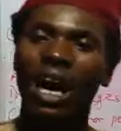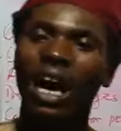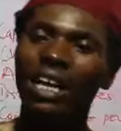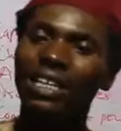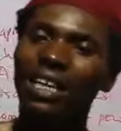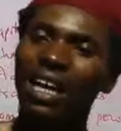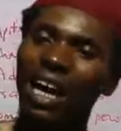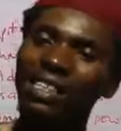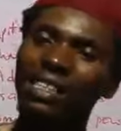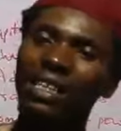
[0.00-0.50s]
and
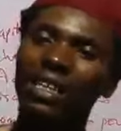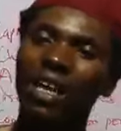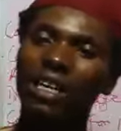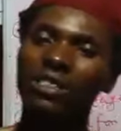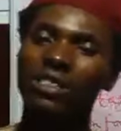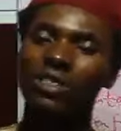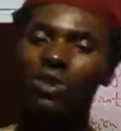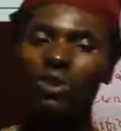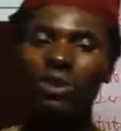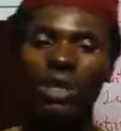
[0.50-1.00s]
the
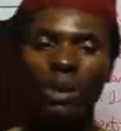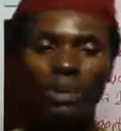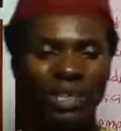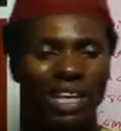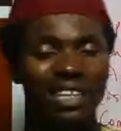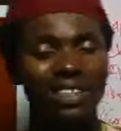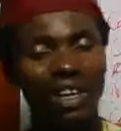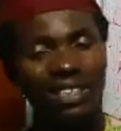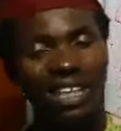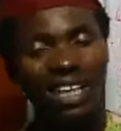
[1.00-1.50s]
councillors to
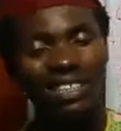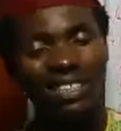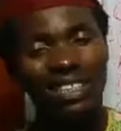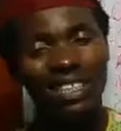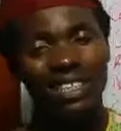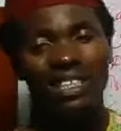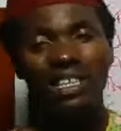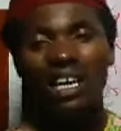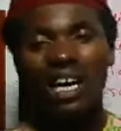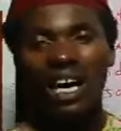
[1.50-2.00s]
represent us at
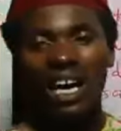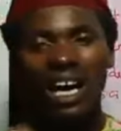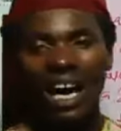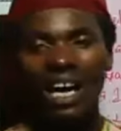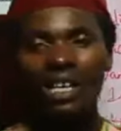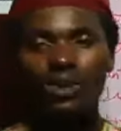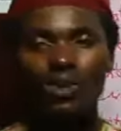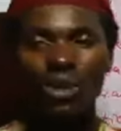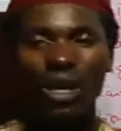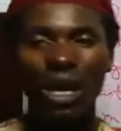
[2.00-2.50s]
the
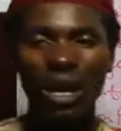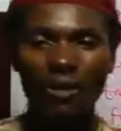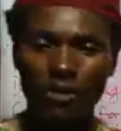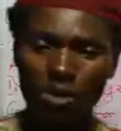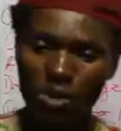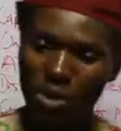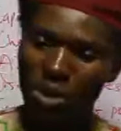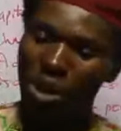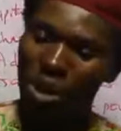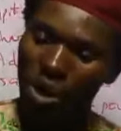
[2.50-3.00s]
council
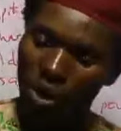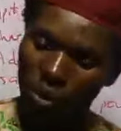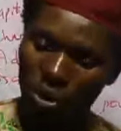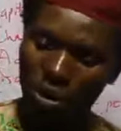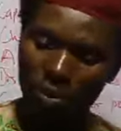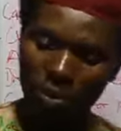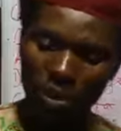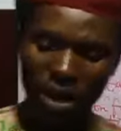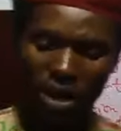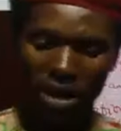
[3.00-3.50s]
level
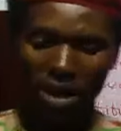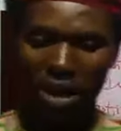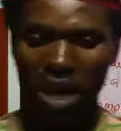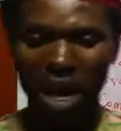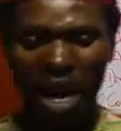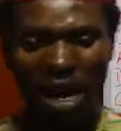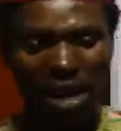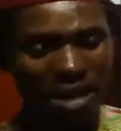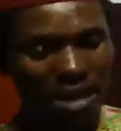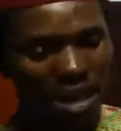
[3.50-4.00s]
would be
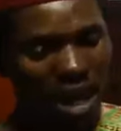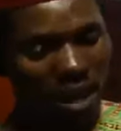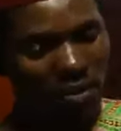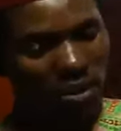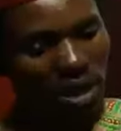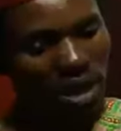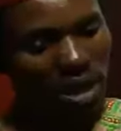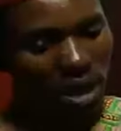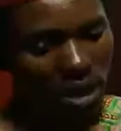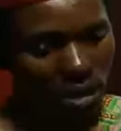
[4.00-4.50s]
in every